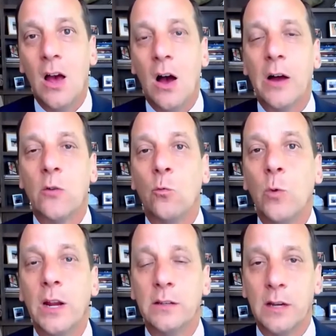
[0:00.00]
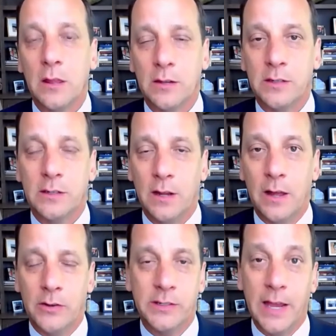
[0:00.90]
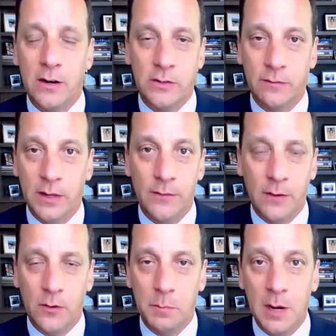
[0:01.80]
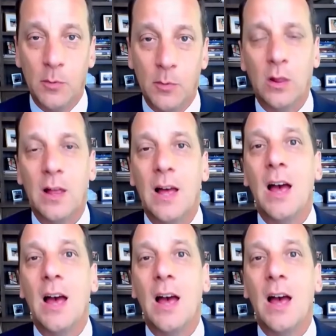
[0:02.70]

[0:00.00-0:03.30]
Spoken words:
on raising the standards of living for people,